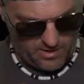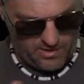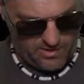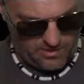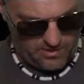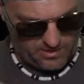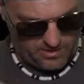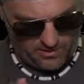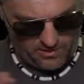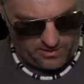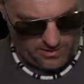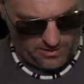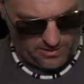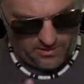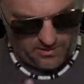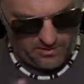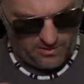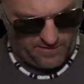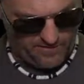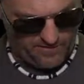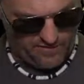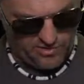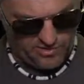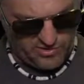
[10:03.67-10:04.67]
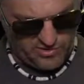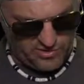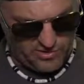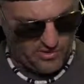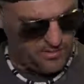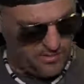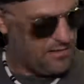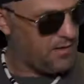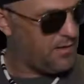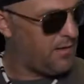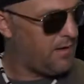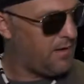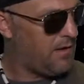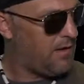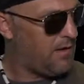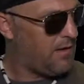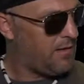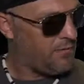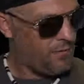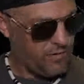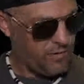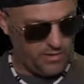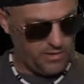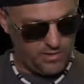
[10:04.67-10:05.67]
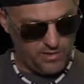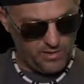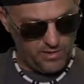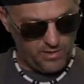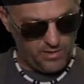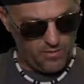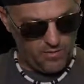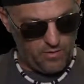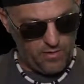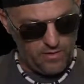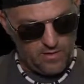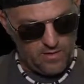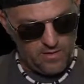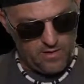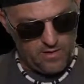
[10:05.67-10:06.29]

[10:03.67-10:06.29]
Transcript: little confusion there. We're good to go.